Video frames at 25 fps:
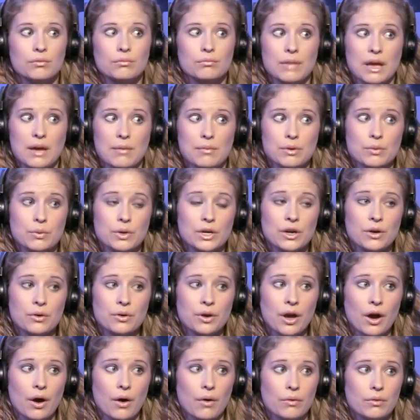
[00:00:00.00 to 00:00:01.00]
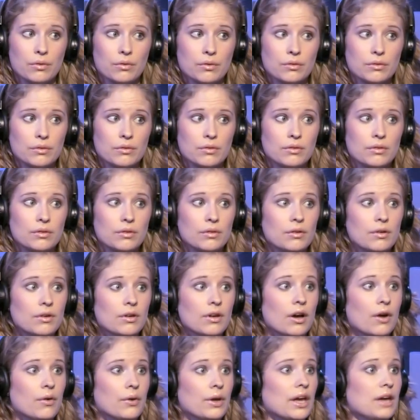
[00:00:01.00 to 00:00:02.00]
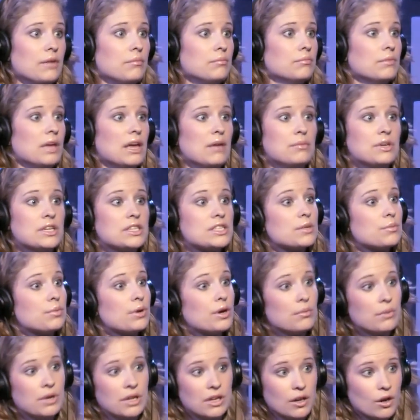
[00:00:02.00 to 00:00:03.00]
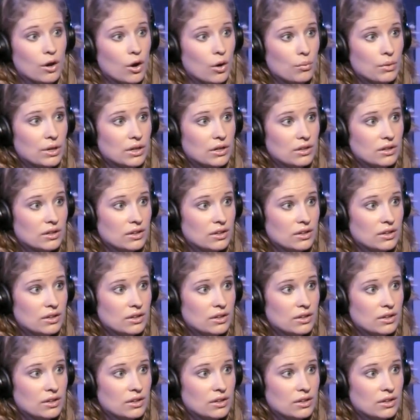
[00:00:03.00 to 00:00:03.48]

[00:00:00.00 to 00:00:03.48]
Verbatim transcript: maybe we don't know. Okay, maybe right. it's a permanent coma.